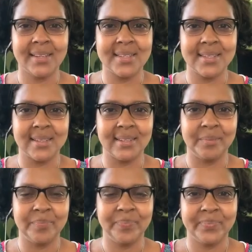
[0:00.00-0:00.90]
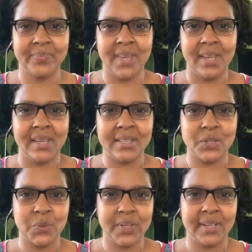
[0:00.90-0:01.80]
that um,
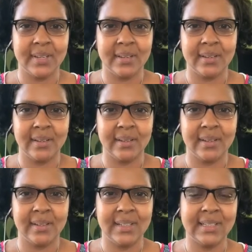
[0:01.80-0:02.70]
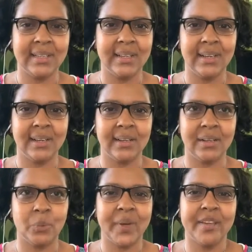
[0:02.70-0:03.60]
it's really a,
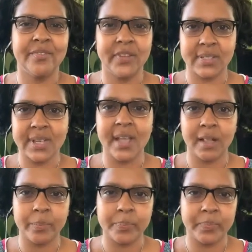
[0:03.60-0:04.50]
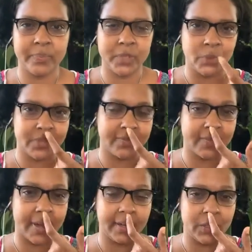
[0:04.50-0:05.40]
a way for, to help you to
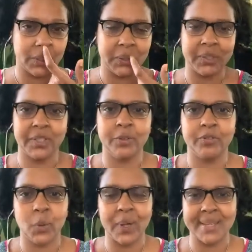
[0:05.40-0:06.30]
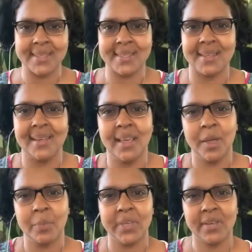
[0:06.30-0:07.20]
find your, your voice
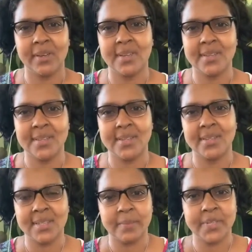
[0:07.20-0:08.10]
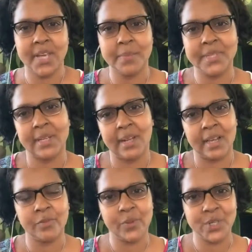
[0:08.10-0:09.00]
because sometimes in
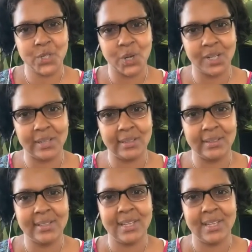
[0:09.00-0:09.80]
life we struggle